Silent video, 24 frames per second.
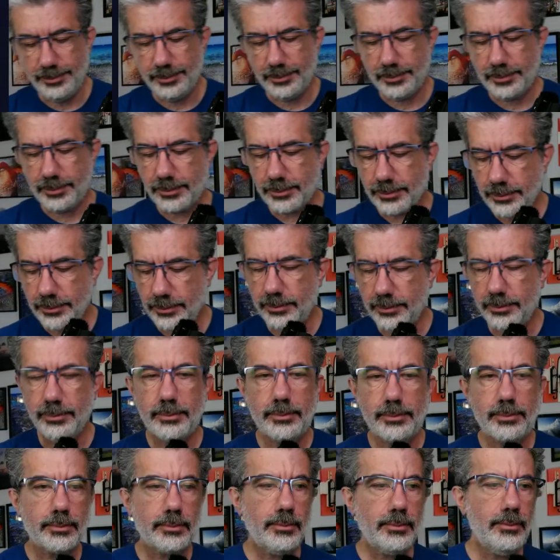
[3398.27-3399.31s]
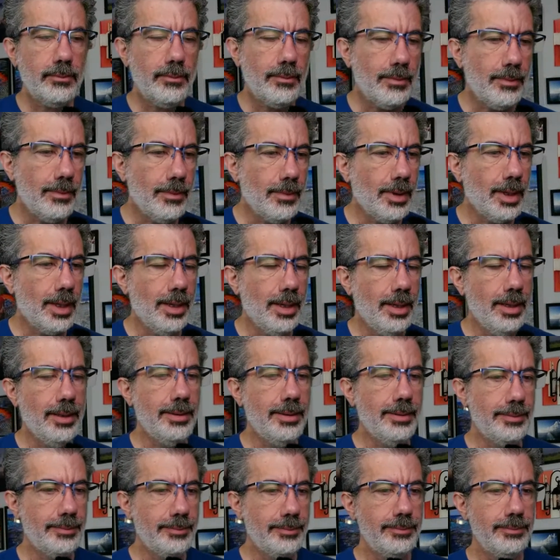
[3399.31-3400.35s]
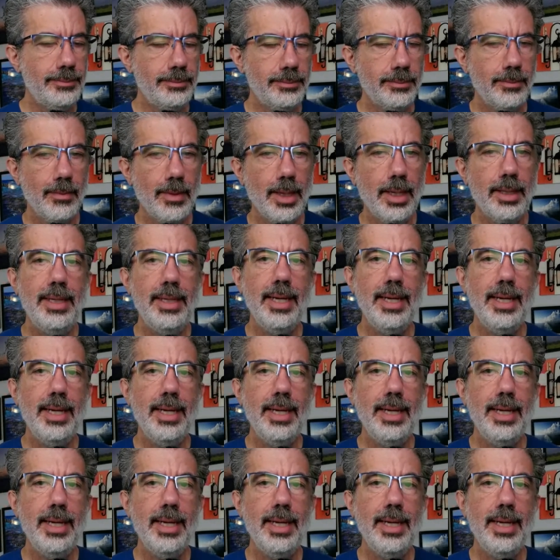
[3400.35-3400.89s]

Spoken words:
more for people who have mobility issues.